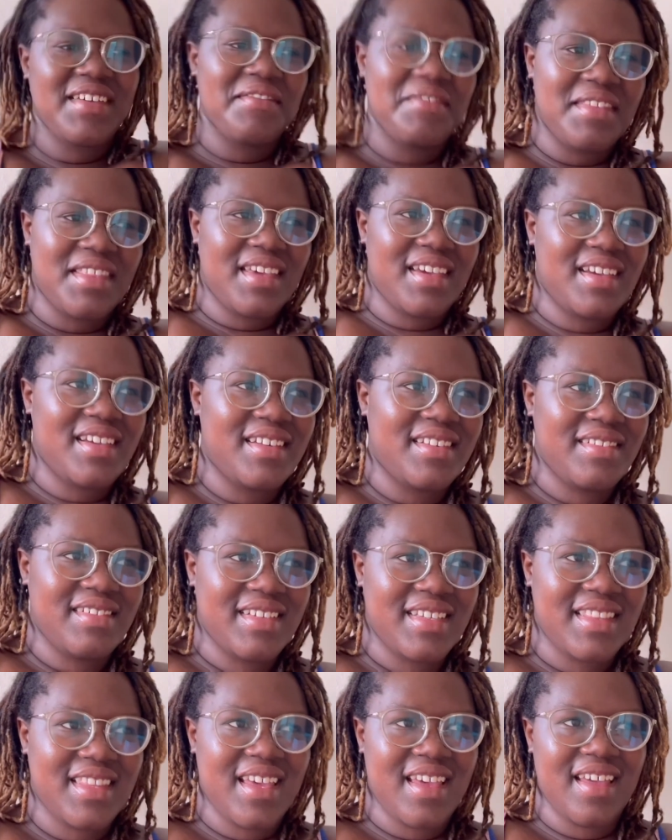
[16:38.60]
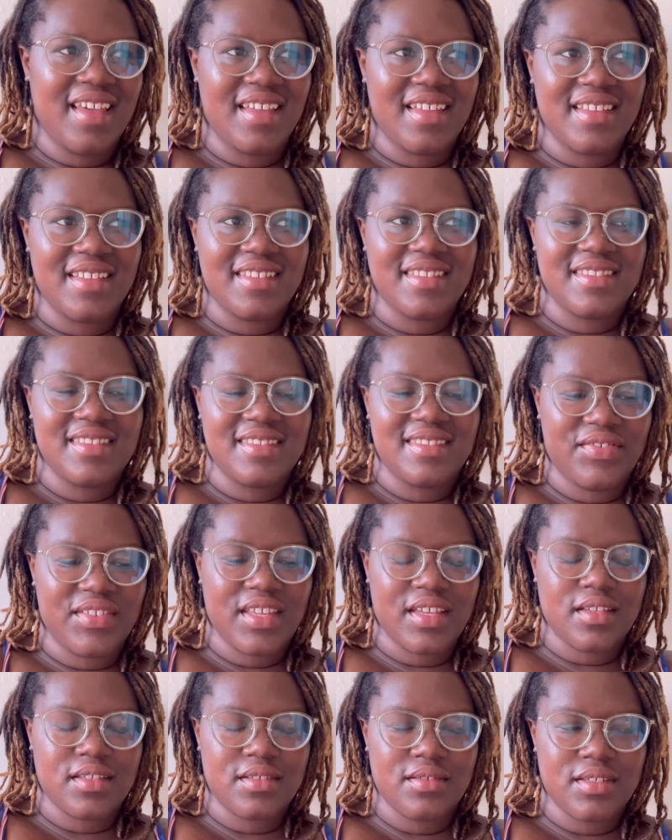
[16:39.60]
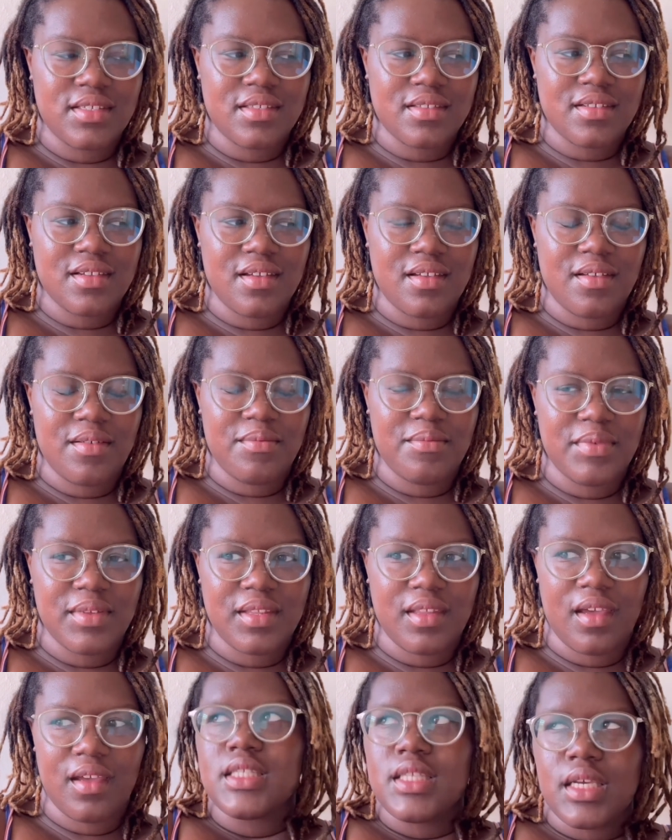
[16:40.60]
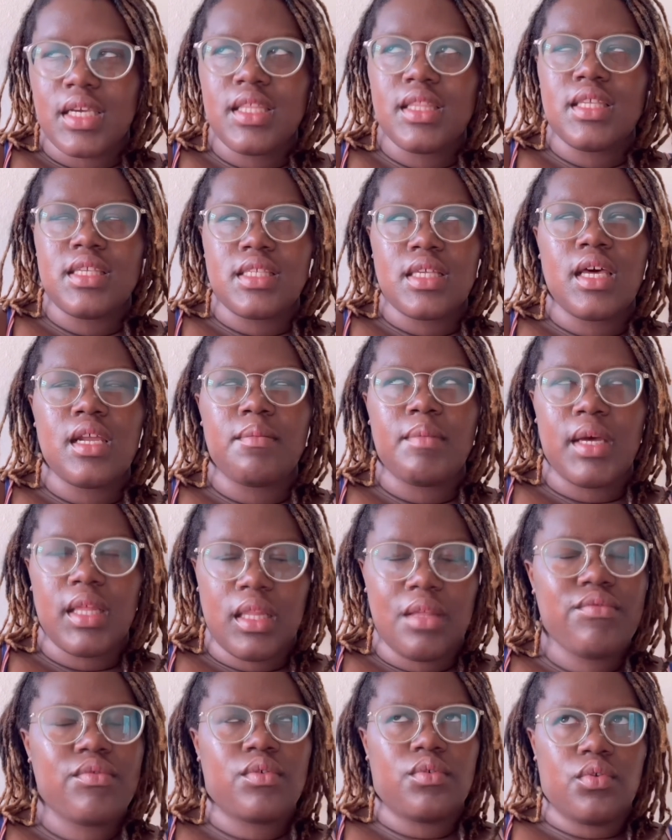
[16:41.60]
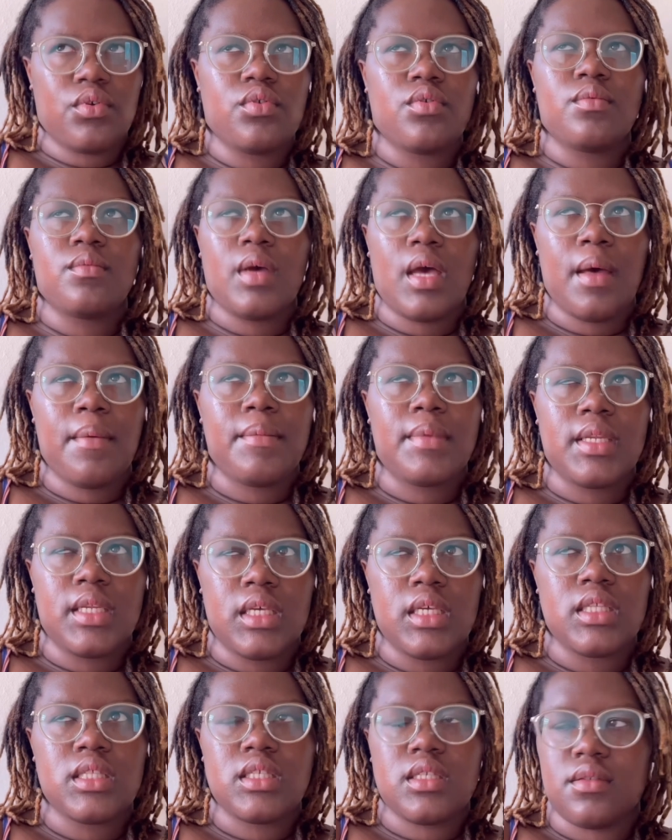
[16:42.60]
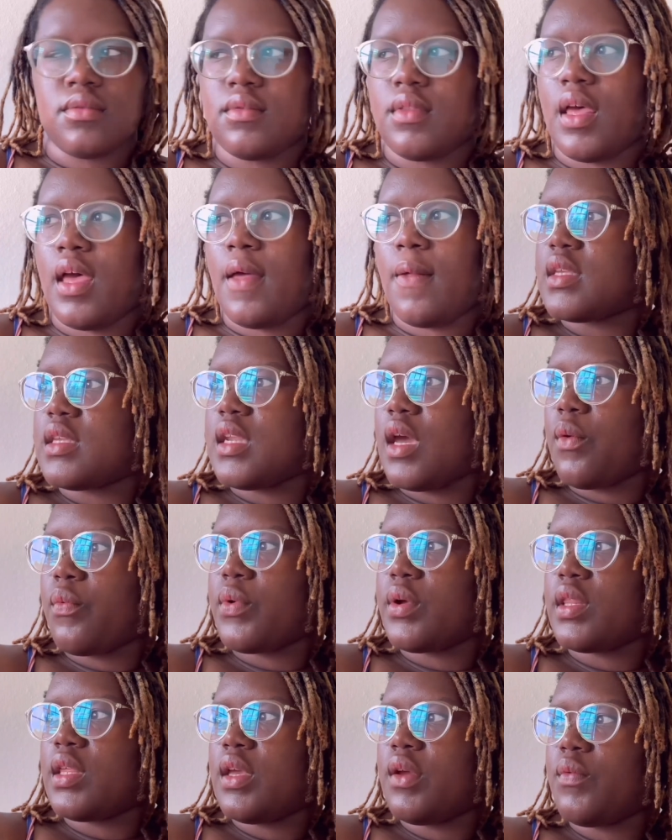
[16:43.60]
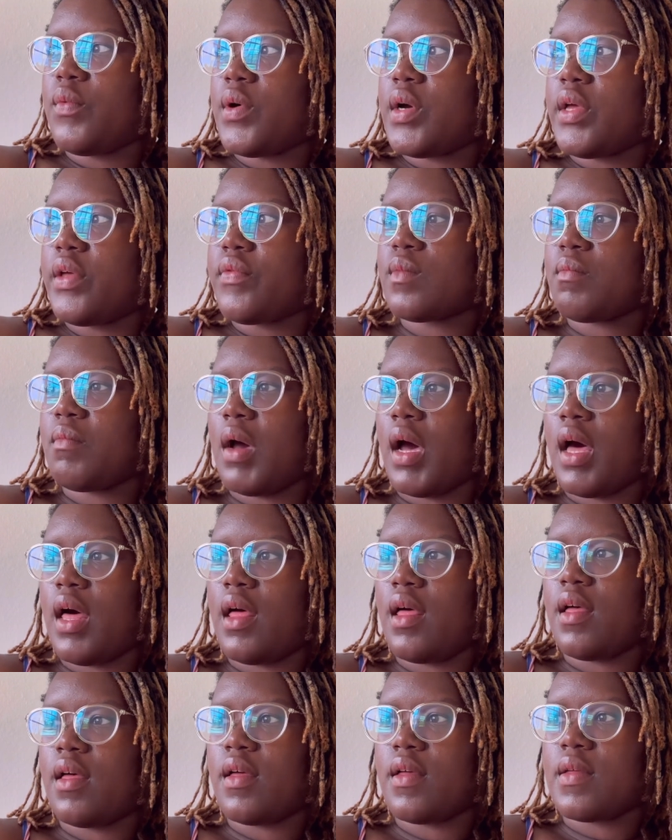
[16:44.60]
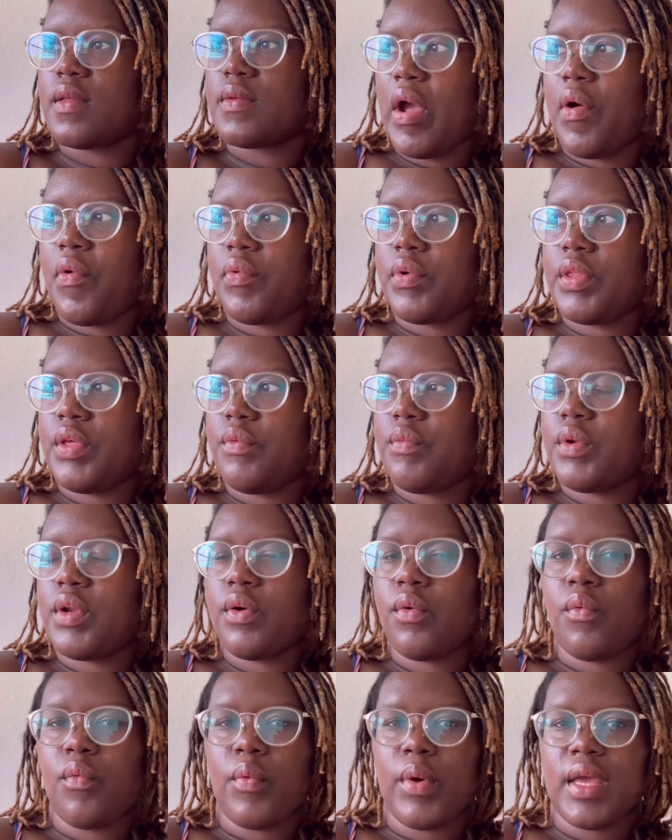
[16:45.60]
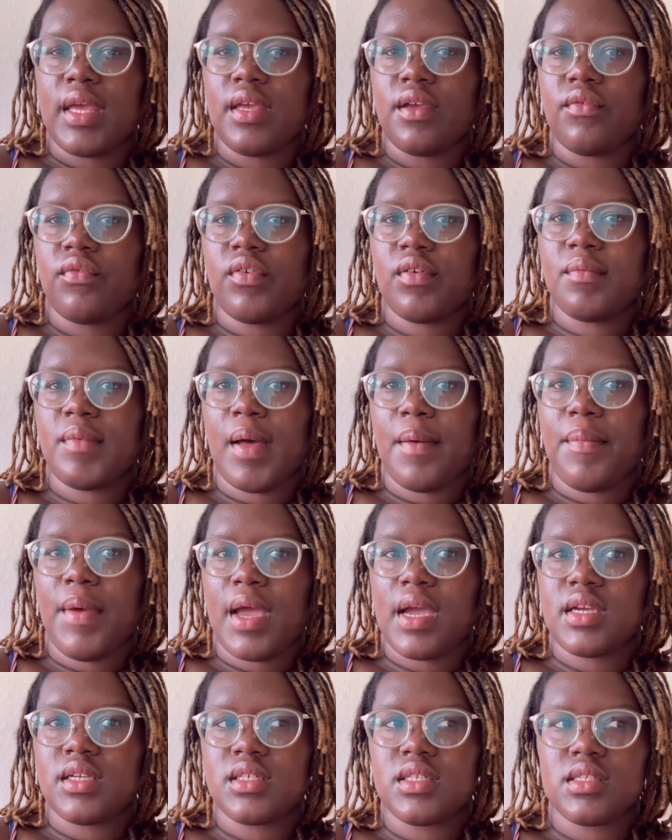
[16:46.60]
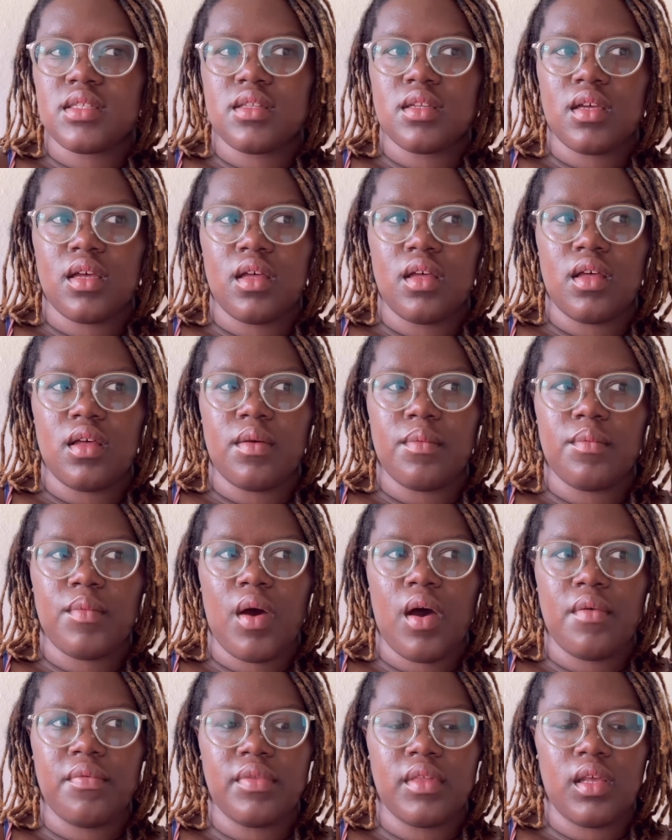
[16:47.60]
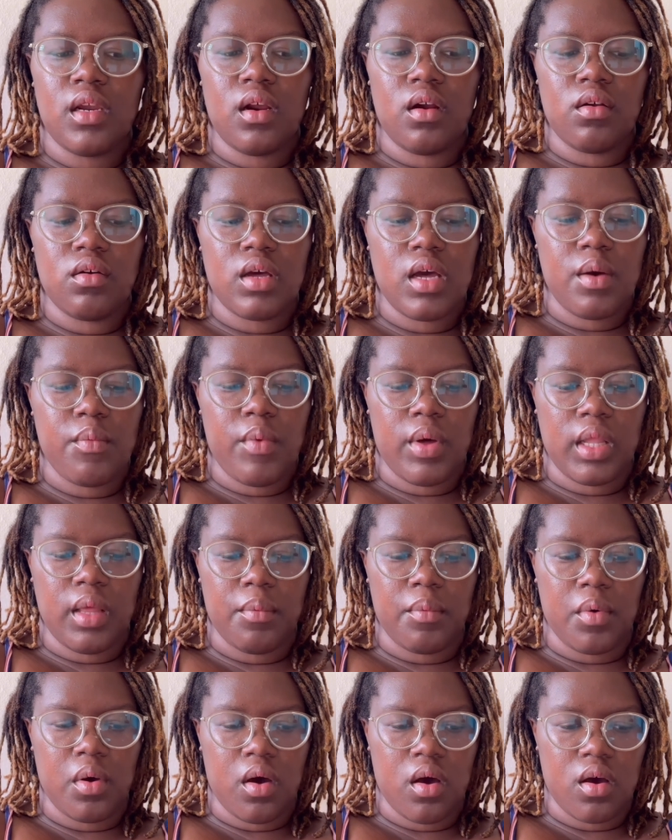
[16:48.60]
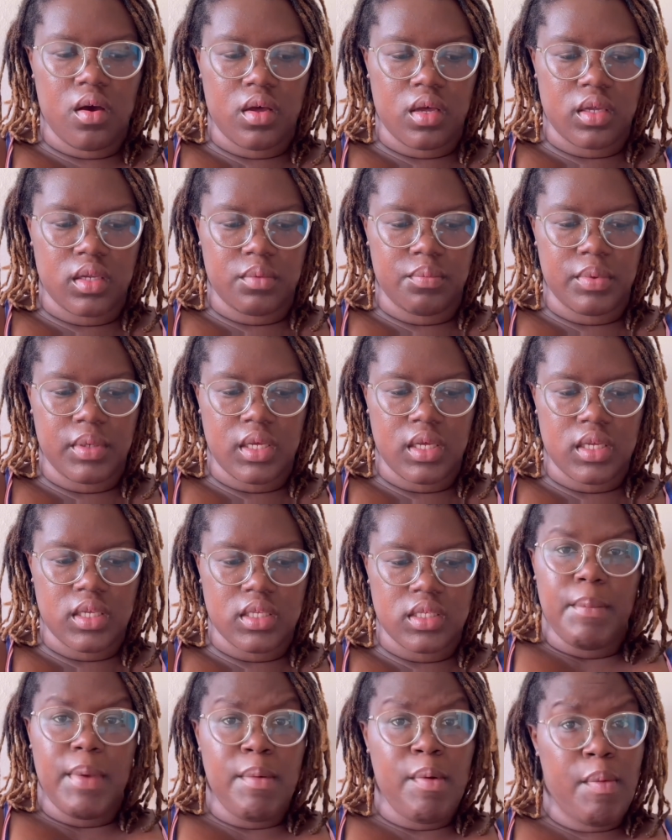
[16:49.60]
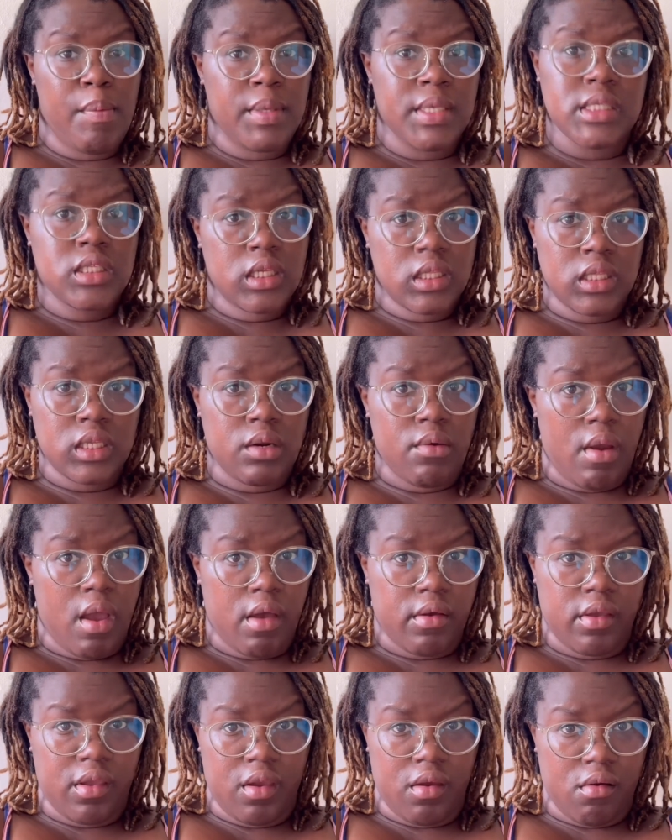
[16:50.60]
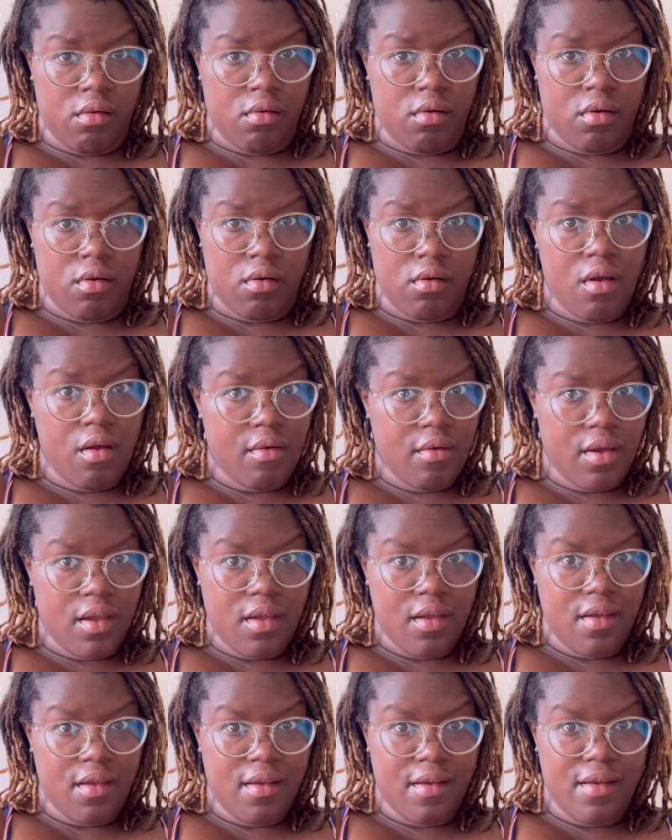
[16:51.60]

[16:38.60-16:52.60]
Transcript: over there and doing that it's like waste of time but like to get this out of my living room i'm gonna need to do that and i really want my uh i really want to wait for my packages to come hopefully they don't come while i'm gone because people be stealing around here okay